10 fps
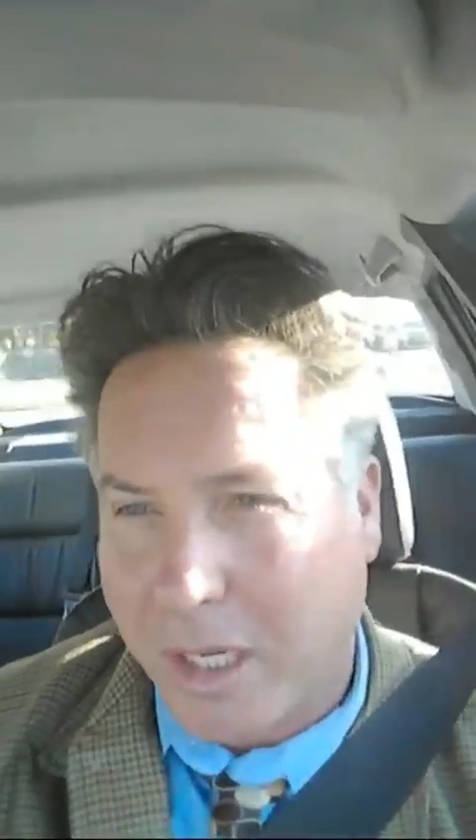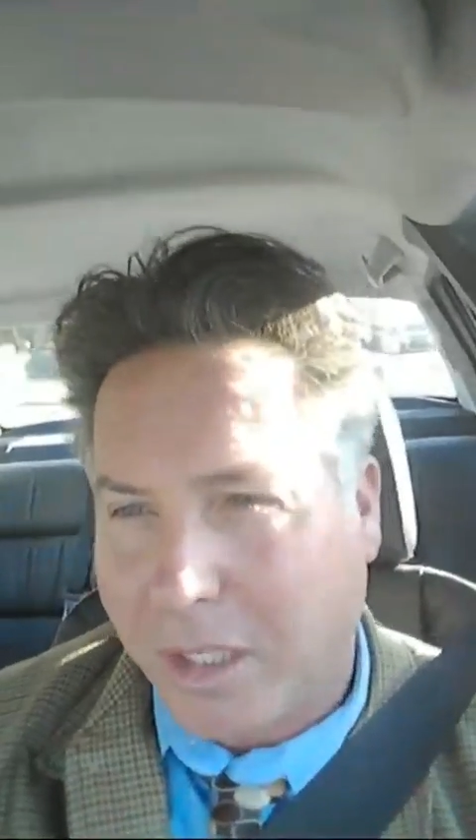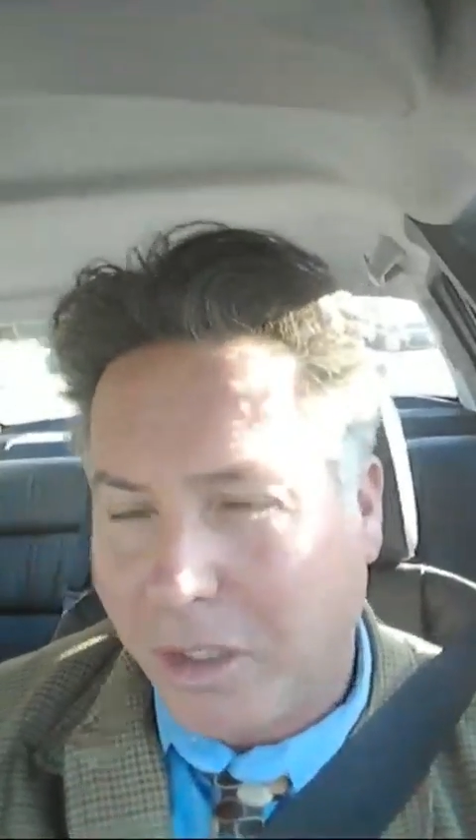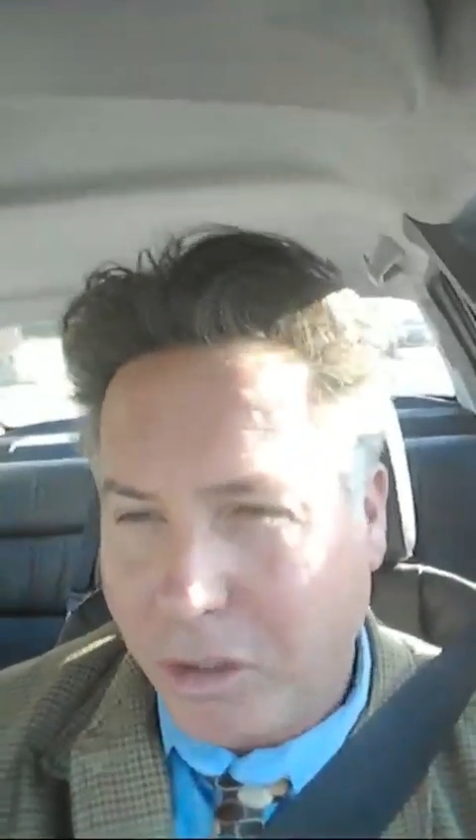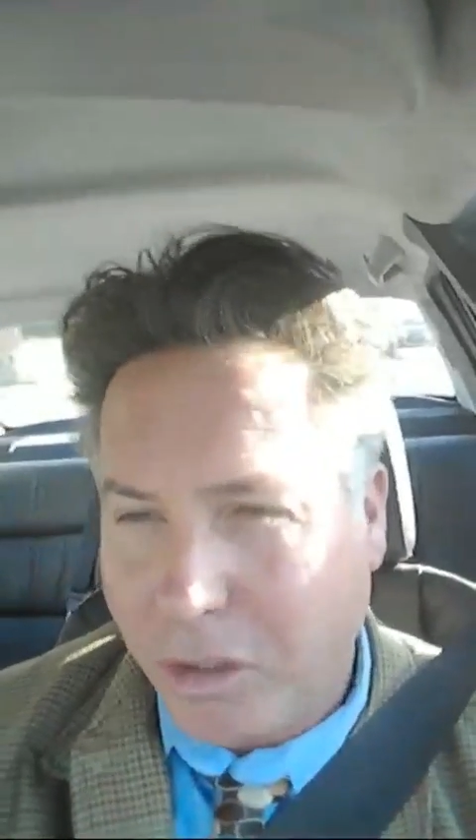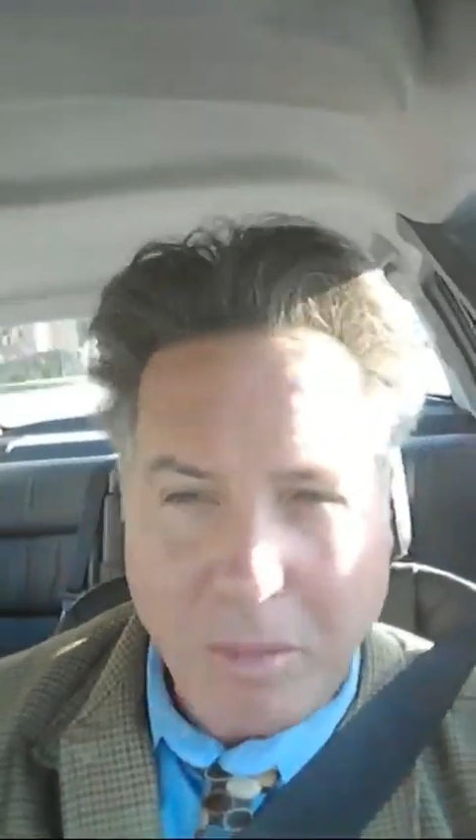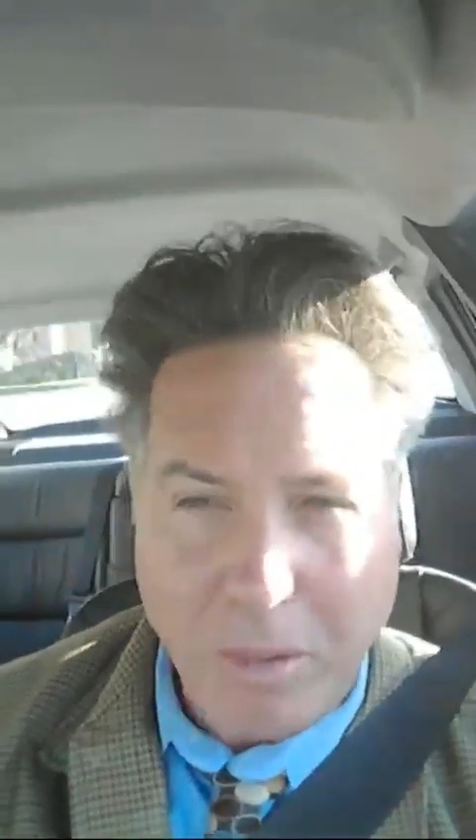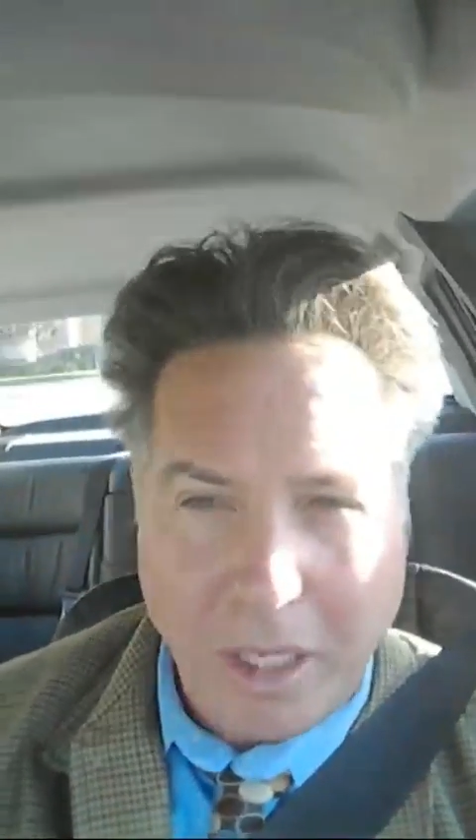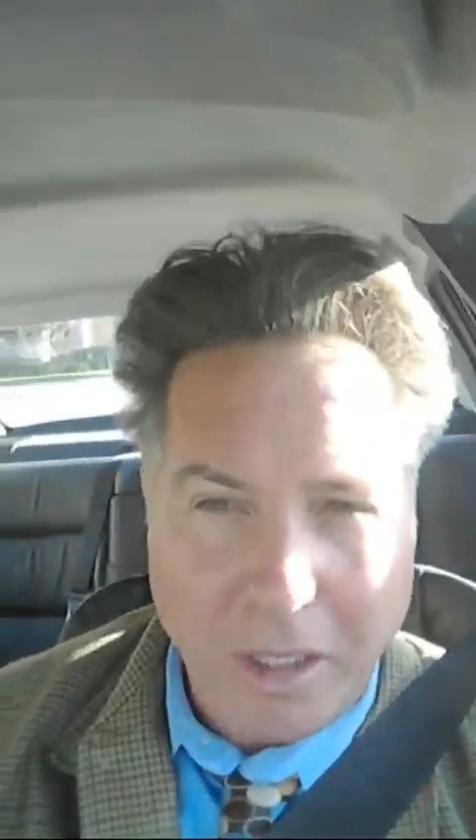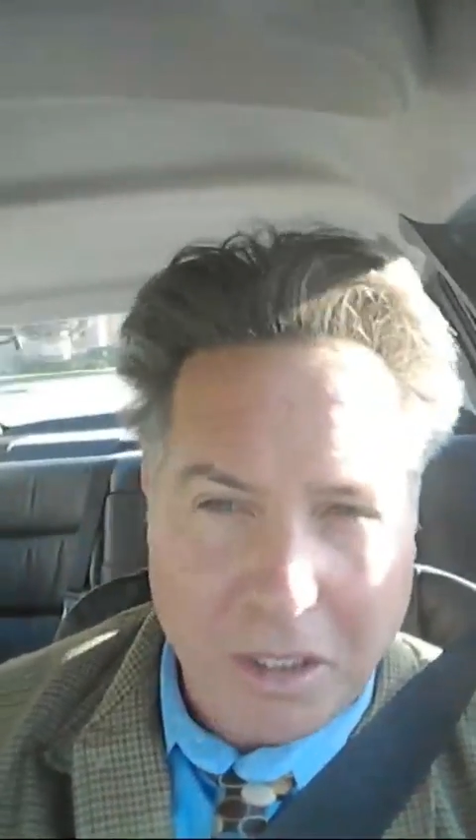Did you hear
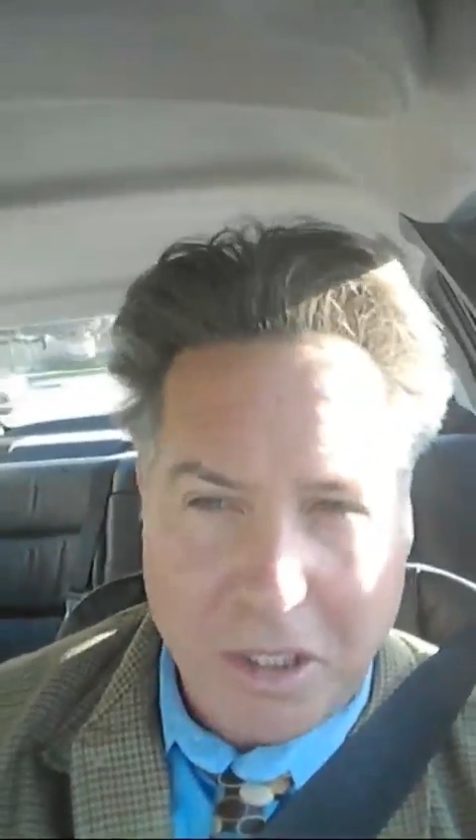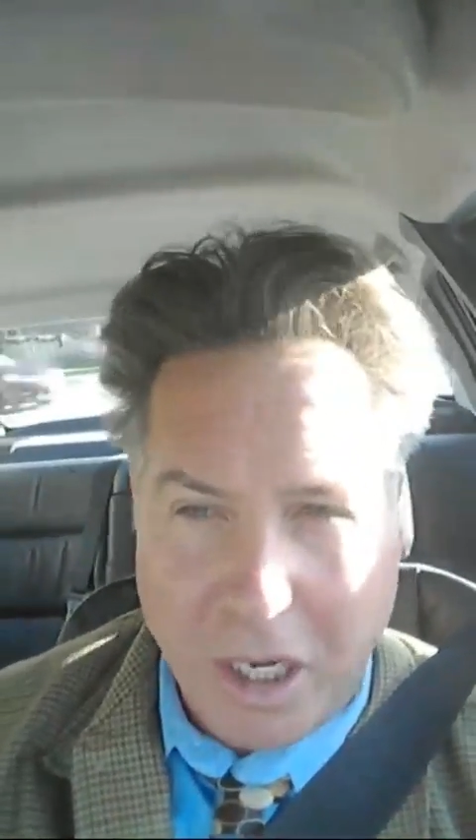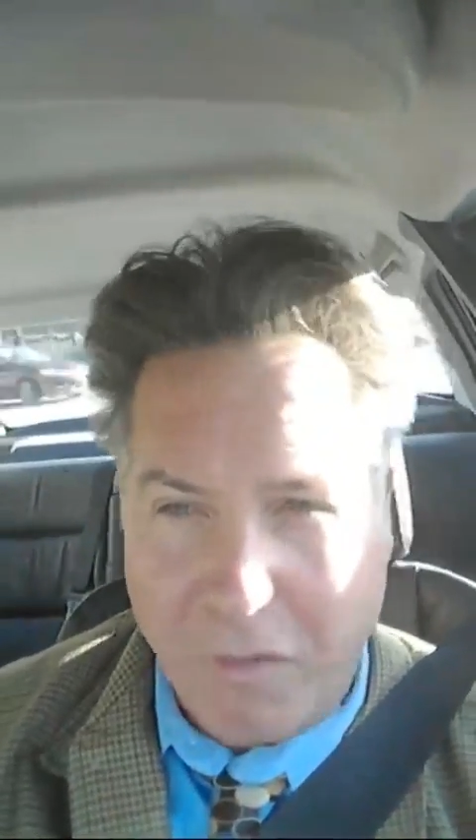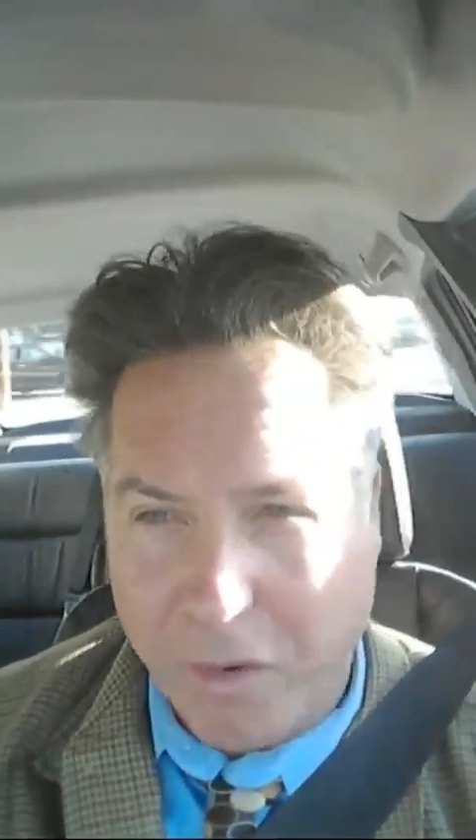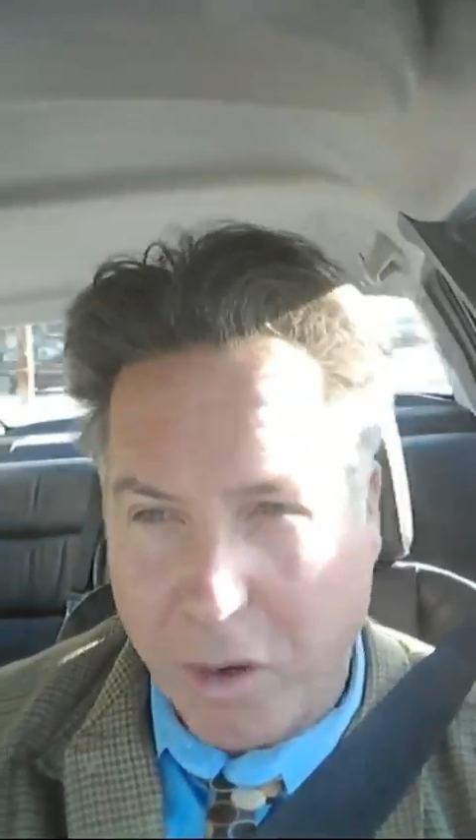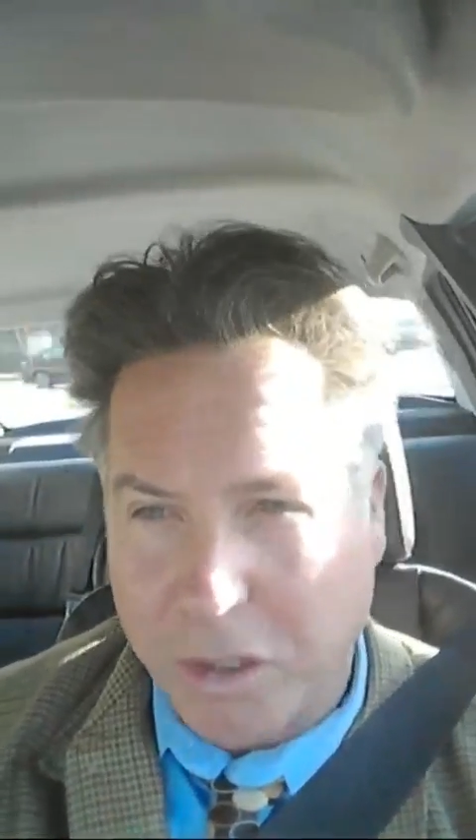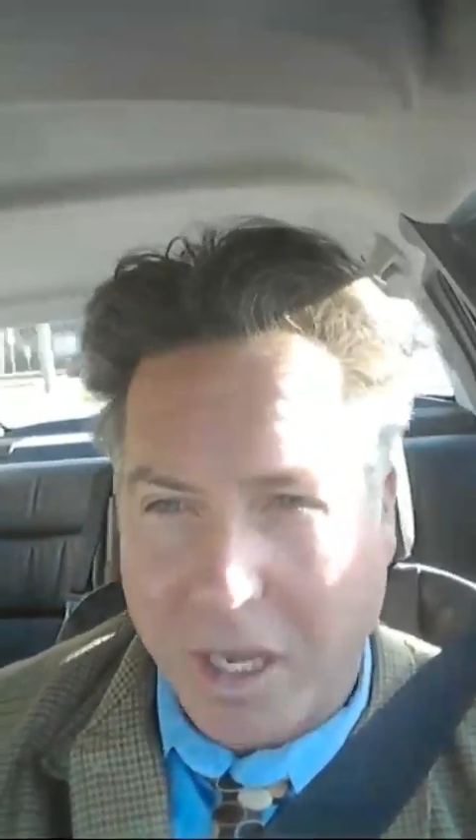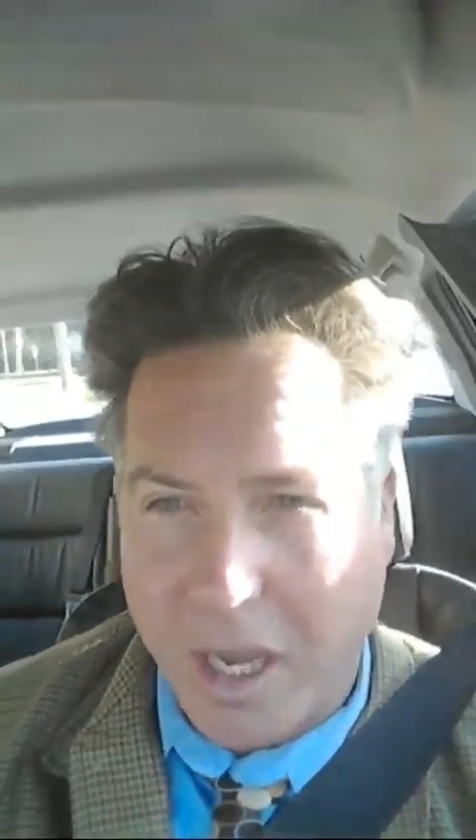what I just said, folks?